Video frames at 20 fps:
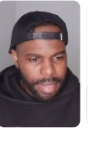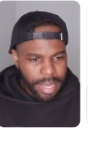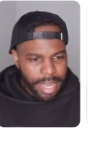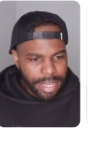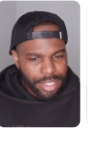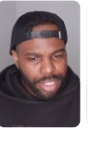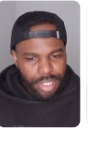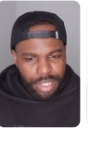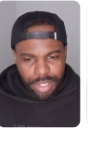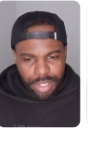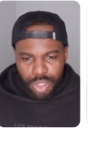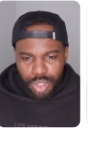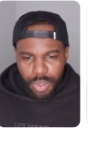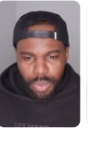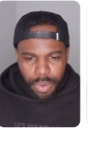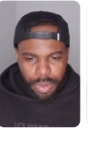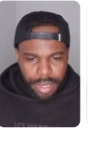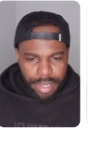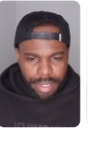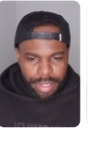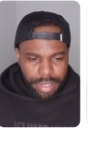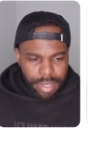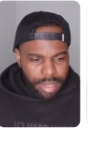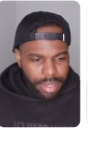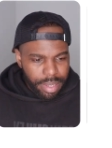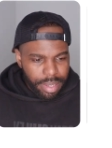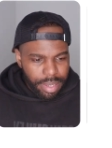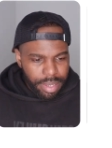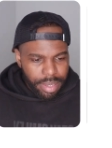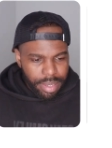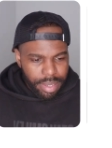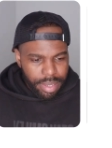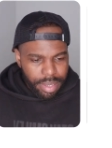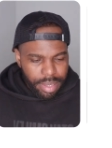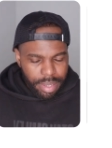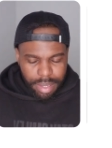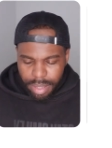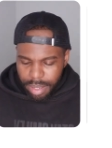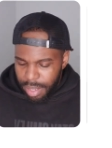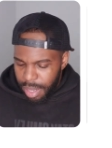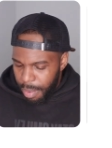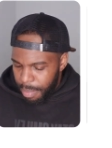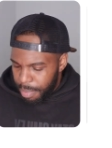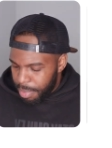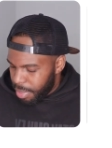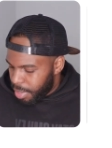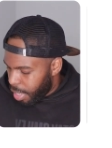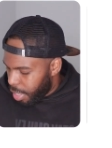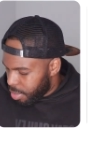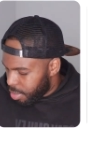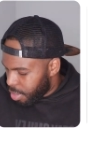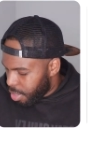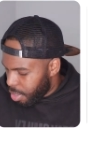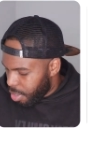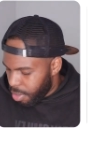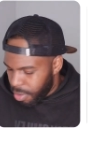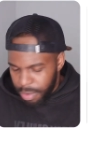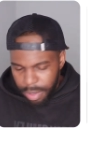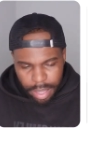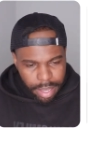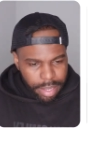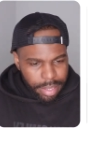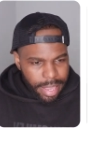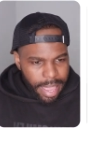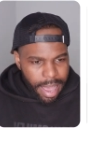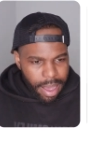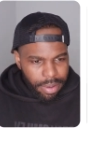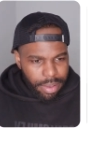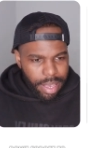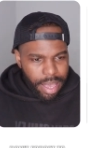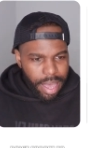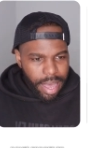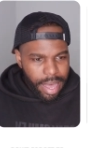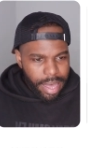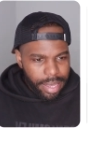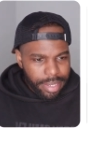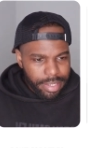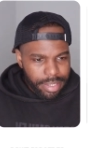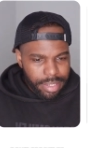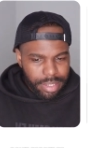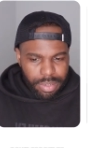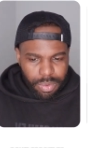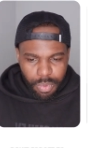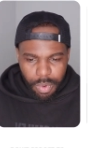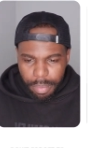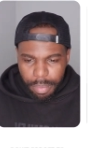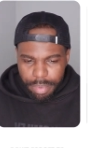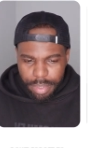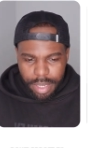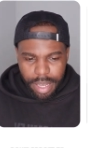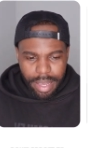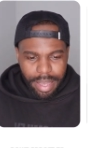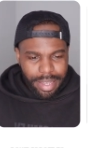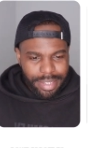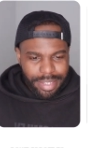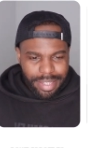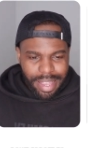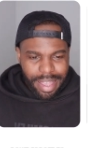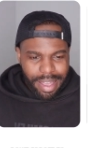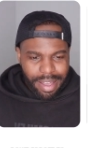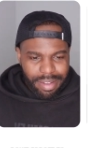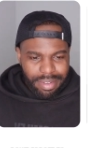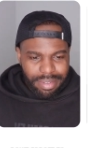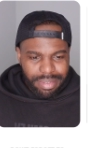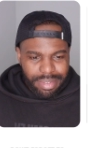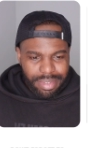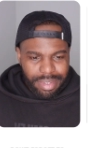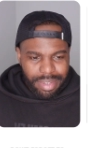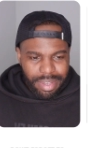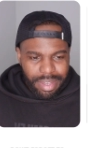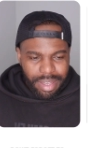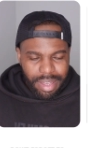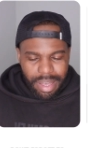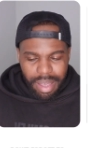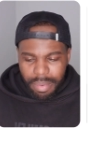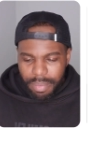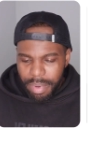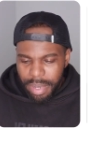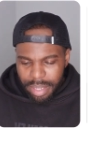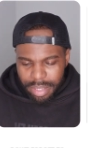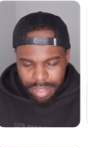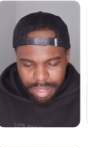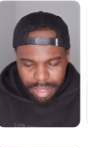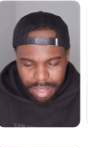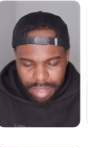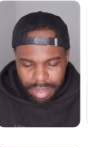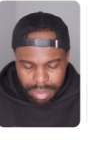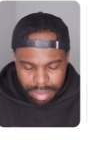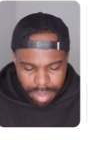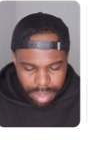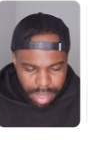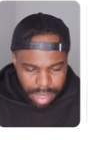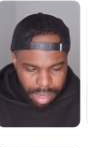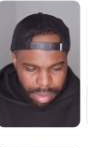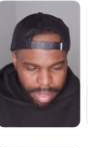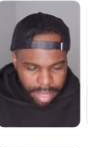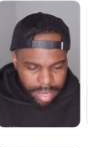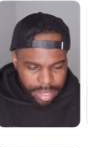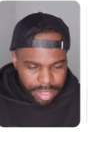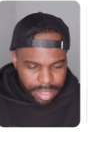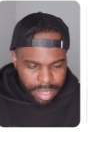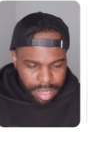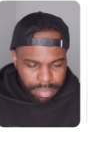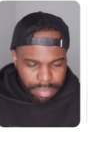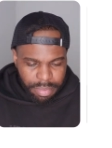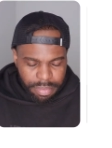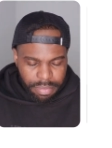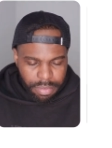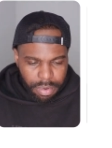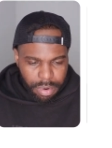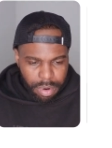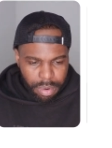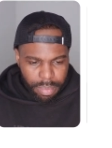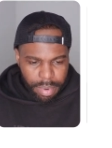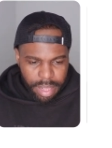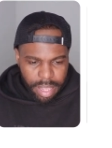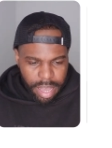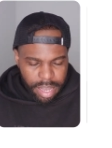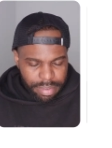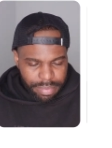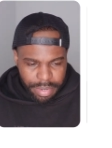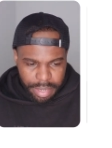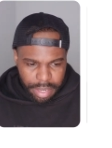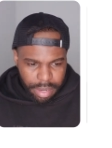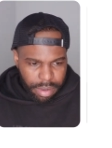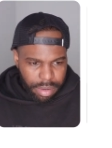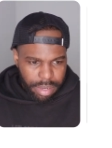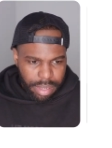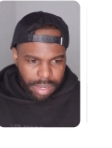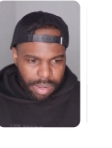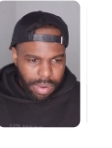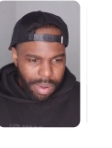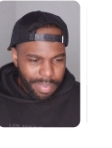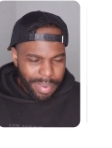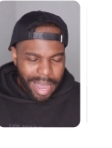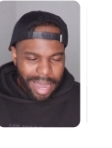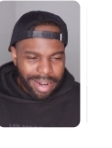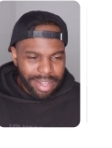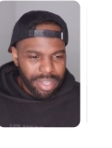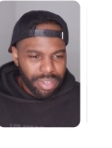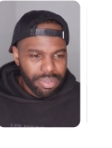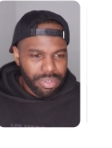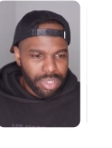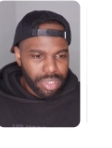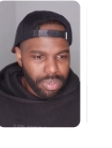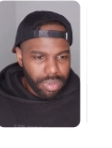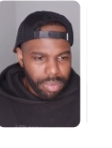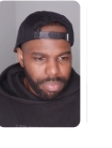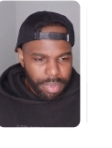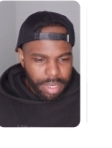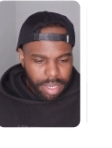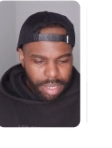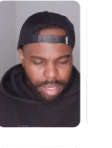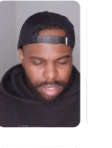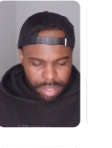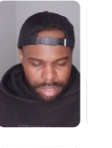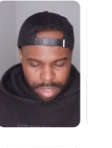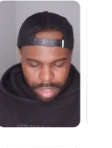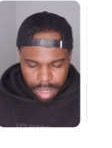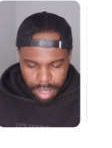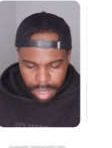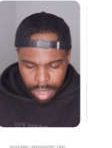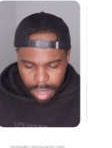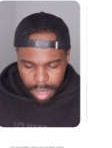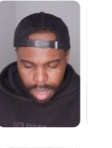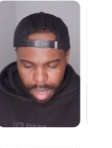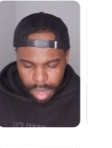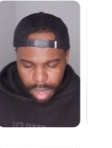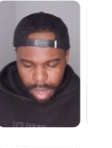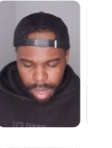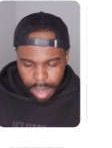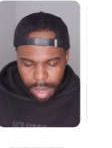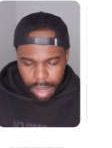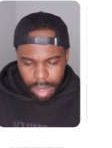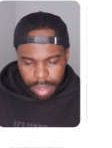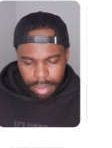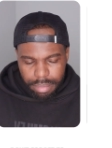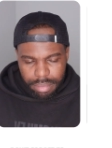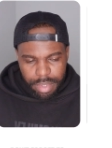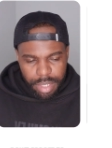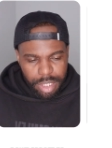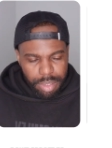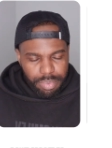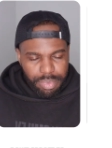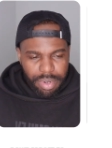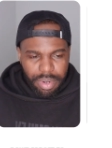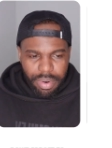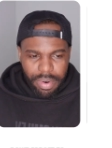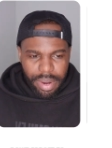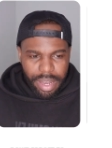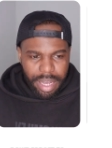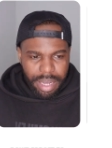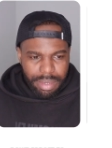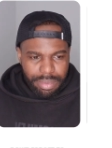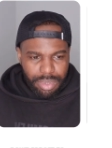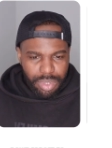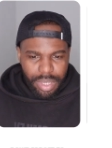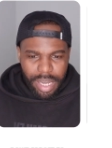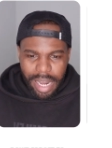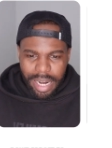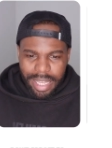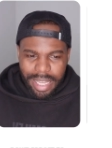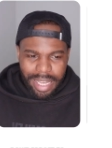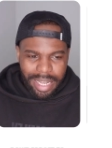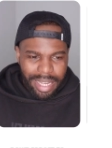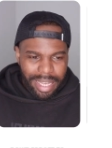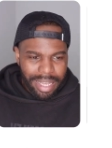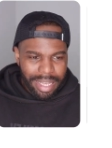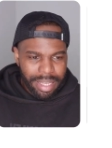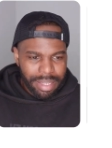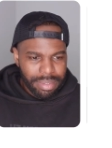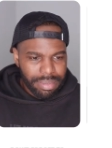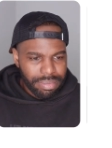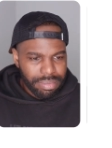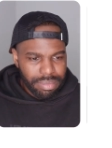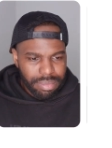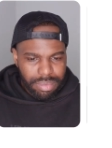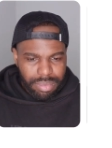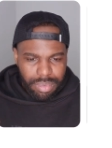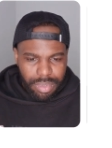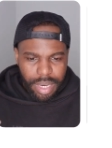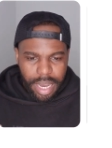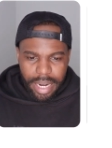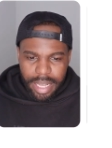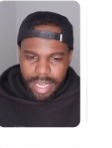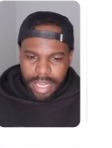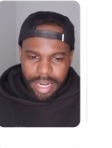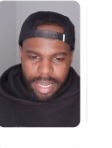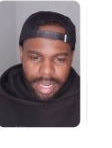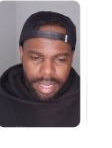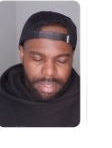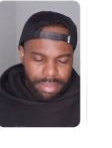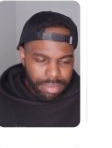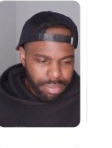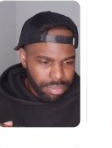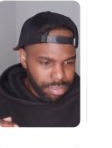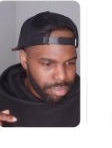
man. I just joined a couple of days ago, and now you guys' website is down. But, you know, um, like I said before in my last video, you know, I'm kind of used to it because um, these programs, you got to get in. You got to get in,